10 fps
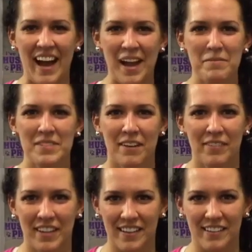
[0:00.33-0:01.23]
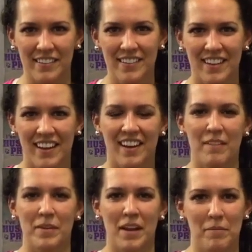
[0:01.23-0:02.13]
Hi, I'm Stephanie Neal, and
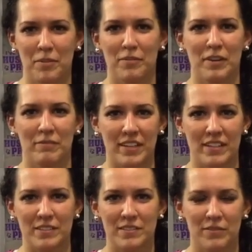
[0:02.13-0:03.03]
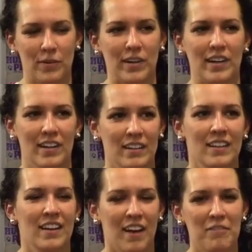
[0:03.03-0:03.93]
I've been coming to Freedom Fitness for
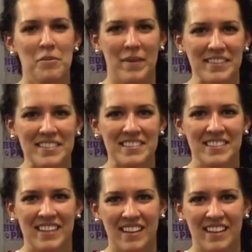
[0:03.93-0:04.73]
a few months.